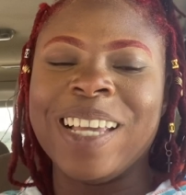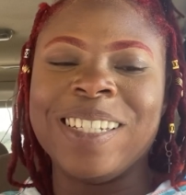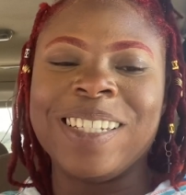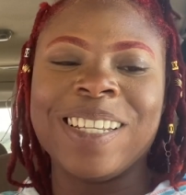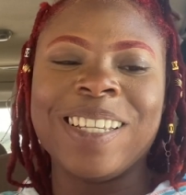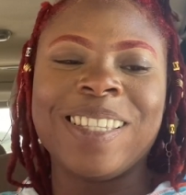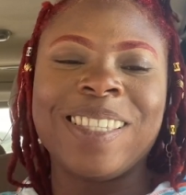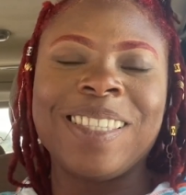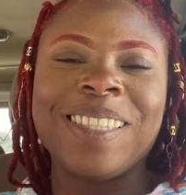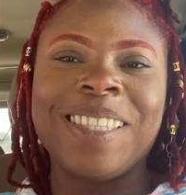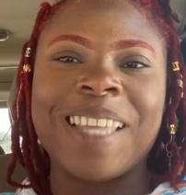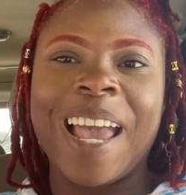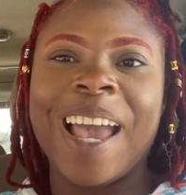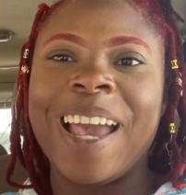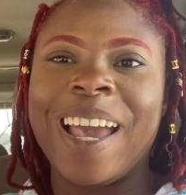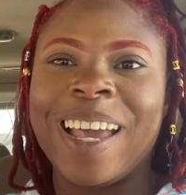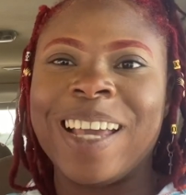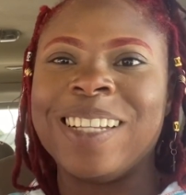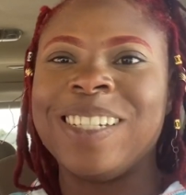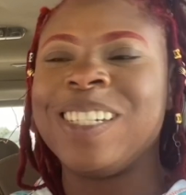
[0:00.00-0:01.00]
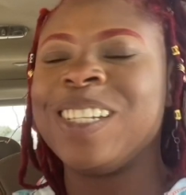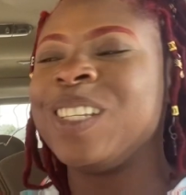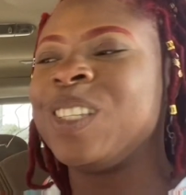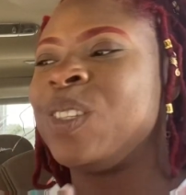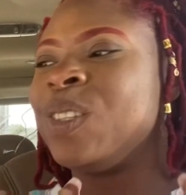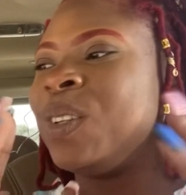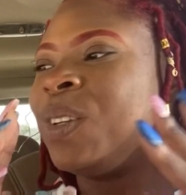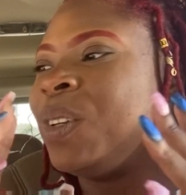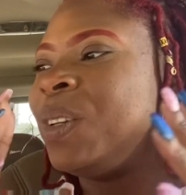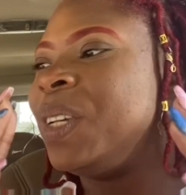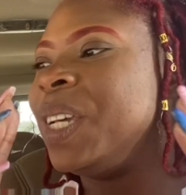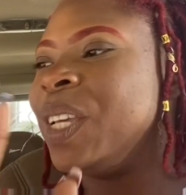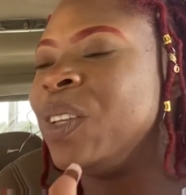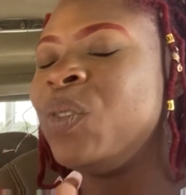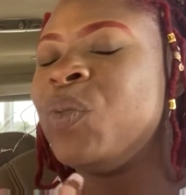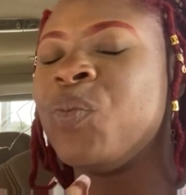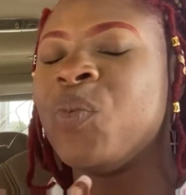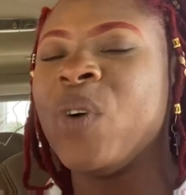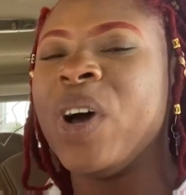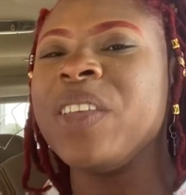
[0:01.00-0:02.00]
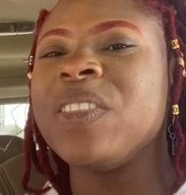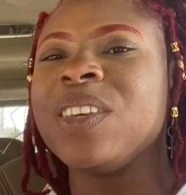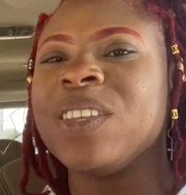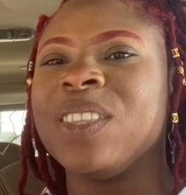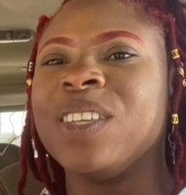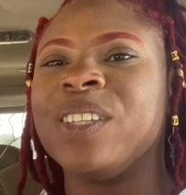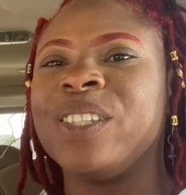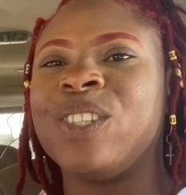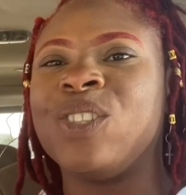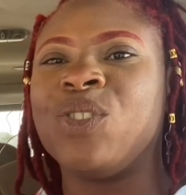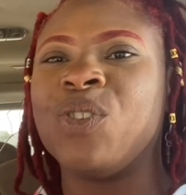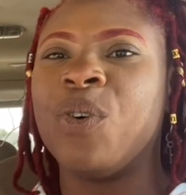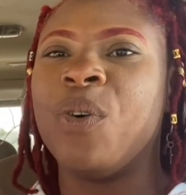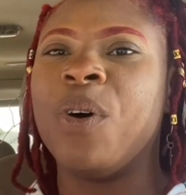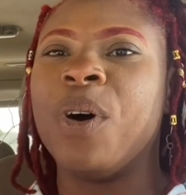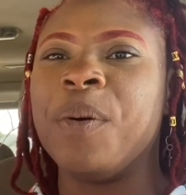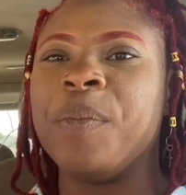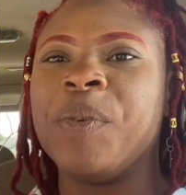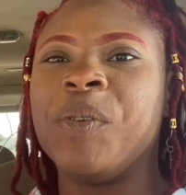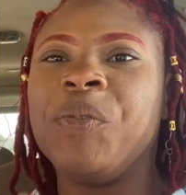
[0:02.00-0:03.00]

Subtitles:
Just stand. Just get weather the storm.